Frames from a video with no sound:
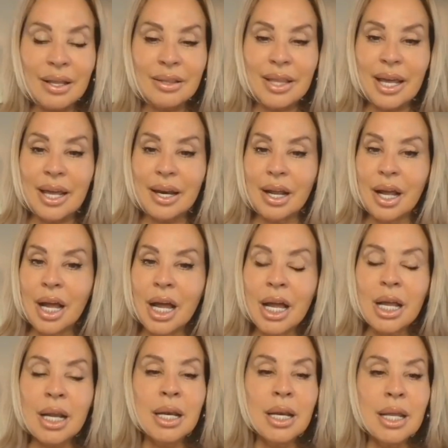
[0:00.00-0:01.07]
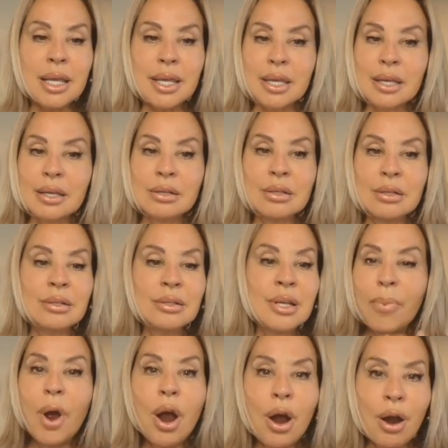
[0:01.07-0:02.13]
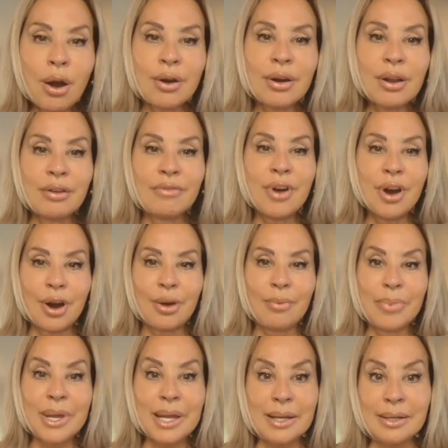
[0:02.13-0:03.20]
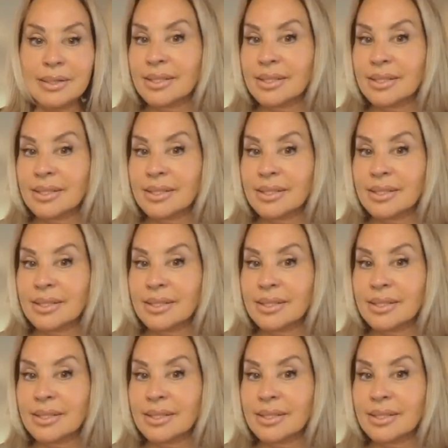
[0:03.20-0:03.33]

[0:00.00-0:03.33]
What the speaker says: that unhealed part of our being.